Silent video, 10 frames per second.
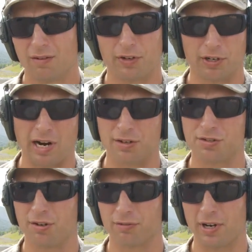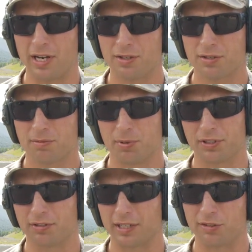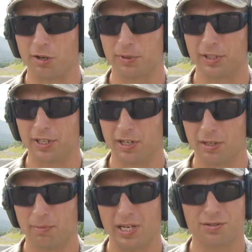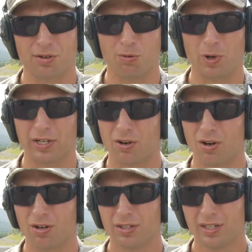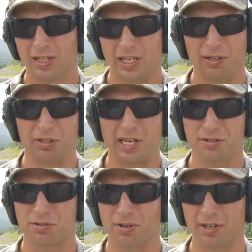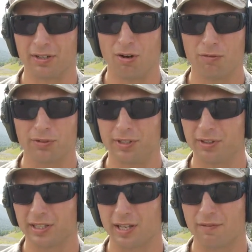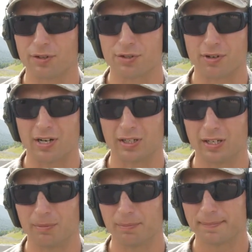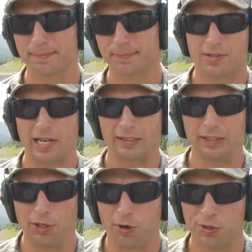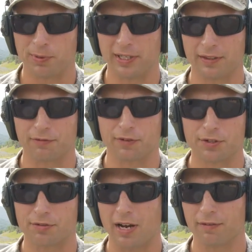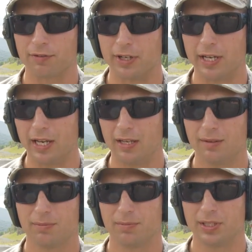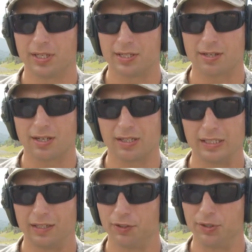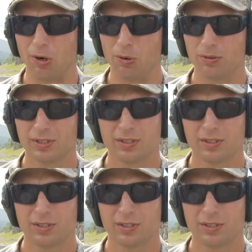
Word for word: figure out his own range, put the correct dope in the gun, make his own wind call, and he'll engage the target and hopefully he'll get that first round hit. Technically, you always want to get the first round for a hit because uh, if you don't,